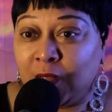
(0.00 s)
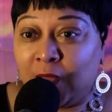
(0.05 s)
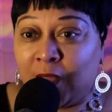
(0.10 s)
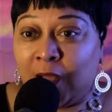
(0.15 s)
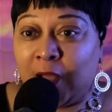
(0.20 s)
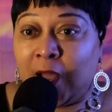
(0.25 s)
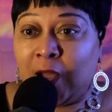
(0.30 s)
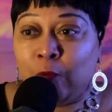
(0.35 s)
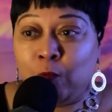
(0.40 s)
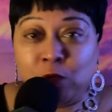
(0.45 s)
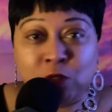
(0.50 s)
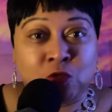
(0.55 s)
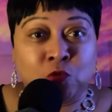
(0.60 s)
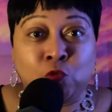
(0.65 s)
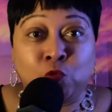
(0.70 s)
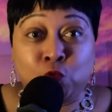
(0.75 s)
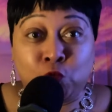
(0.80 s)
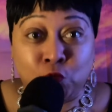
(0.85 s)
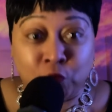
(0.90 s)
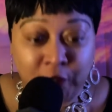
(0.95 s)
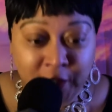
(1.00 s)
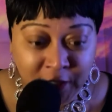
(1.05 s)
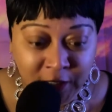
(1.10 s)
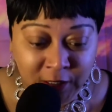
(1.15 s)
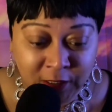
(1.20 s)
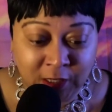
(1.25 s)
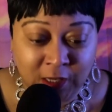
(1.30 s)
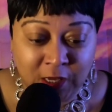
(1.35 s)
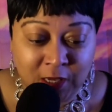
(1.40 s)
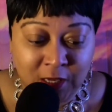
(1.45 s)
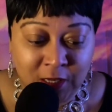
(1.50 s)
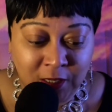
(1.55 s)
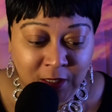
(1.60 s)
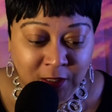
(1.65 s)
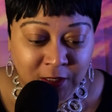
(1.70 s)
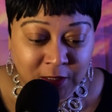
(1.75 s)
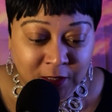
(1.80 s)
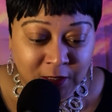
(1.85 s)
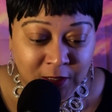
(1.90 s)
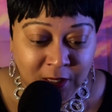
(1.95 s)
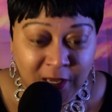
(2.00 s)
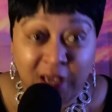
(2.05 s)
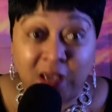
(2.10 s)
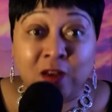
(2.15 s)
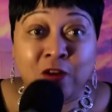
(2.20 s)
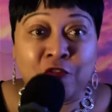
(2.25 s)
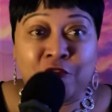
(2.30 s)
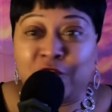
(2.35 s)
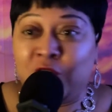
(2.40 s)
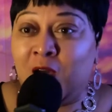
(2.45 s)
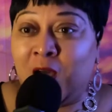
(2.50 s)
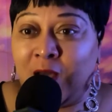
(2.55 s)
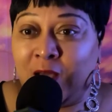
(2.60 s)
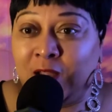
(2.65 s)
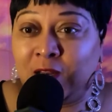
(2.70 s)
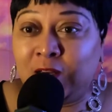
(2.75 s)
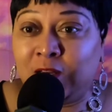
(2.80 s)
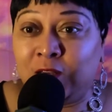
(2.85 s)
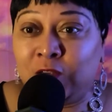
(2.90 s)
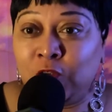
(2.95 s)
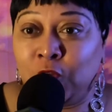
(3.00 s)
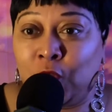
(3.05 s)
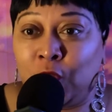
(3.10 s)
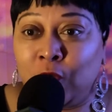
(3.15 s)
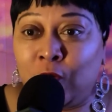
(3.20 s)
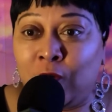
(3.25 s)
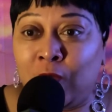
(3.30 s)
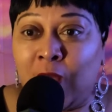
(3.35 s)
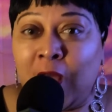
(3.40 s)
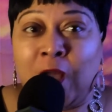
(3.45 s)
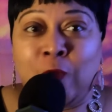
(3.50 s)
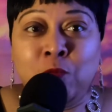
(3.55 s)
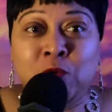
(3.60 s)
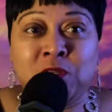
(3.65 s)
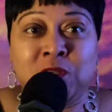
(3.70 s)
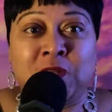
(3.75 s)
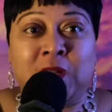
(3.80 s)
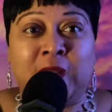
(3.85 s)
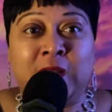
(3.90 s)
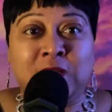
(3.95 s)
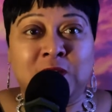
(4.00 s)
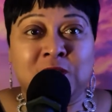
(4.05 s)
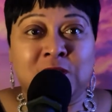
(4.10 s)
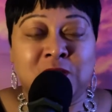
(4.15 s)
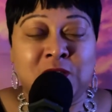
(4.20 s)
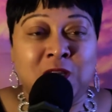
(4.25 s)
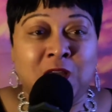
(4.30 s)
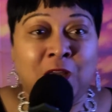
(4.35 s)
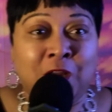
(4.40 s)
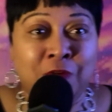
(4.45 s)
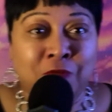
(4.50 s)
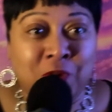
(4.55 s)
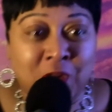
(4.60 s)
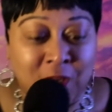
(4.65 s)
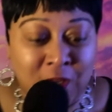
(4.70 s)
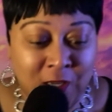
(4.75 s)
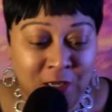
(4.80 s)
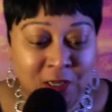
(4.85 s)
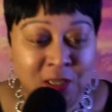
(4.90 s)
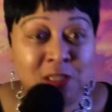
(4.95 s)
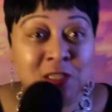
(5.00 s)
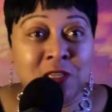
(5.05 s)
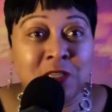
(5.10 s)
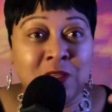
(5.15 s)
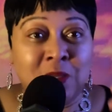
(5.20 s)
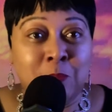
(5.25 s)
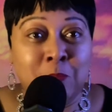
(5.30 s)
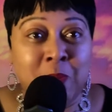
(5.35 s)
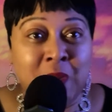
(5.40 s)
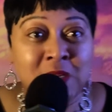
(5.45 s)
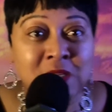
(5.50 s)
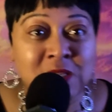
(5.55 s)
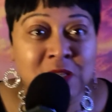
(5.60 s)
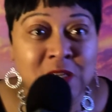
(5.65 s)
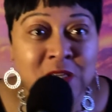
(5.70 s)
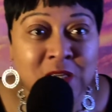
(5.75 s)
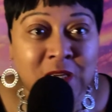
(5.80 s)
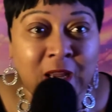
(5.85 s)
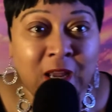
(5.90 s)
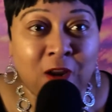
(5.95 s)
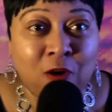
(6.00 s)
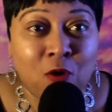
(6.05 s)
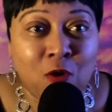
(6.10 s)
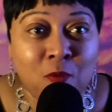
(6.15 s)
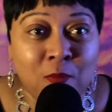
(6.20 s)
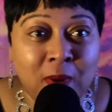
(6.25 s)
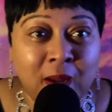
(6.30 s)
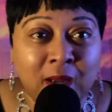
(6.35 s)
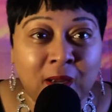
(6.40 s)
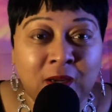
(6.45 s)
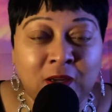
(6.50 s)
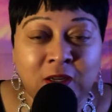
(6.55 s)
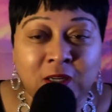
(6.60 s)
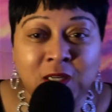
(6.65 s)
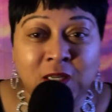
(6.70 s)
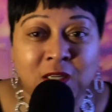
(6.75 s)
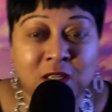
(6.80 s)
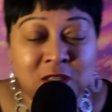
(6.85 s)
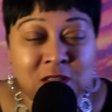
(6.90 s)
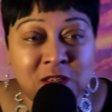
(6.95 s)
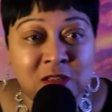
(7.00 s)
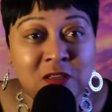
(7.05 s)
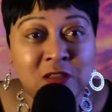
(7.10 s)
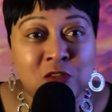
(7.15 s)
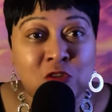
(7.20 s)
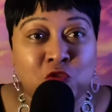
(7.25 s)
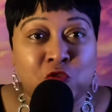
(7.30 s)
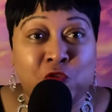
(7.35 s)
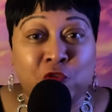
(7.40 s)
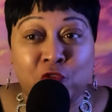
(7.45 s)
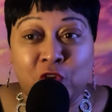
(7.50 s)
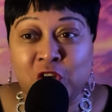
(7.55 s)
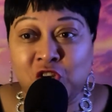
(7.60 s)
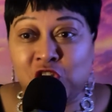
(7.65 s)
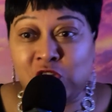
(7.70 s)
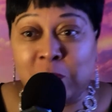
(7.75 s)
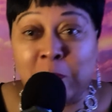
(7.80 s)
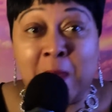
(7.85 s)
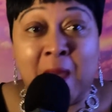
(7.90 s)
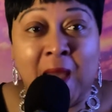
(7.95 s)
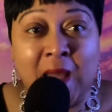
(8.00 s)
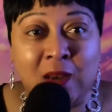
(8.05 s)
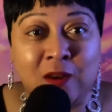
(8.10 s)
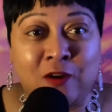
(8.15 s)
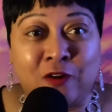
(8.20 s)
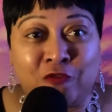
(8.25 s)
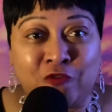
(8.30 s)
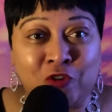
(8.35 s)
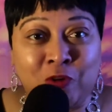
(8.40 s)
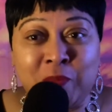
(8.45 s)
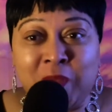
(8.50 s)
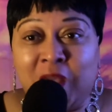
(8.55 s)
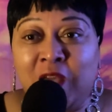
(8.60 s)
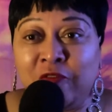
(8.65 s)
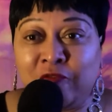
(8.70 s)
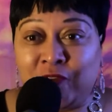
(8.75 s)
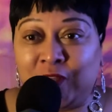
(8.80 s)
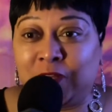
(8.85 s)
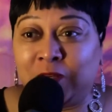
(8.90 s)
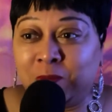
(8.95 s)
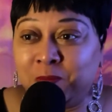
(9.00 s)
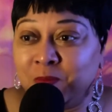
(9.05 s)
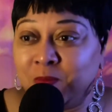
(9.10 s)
I was really edified, you know? I was like staring into the message like, oh my goodness, this is fresh manna from heaven,